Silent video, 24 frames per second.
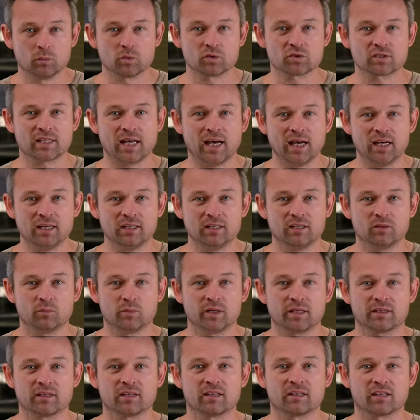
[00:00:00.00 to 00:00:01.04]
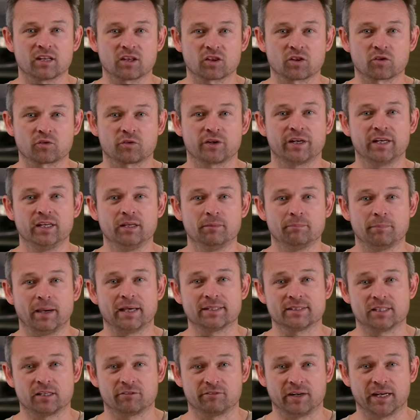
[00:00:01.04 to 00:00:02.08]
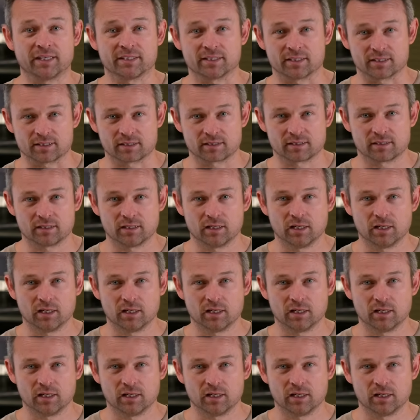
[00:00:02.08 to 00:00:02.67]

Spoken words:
We'll start with the three basic ranges.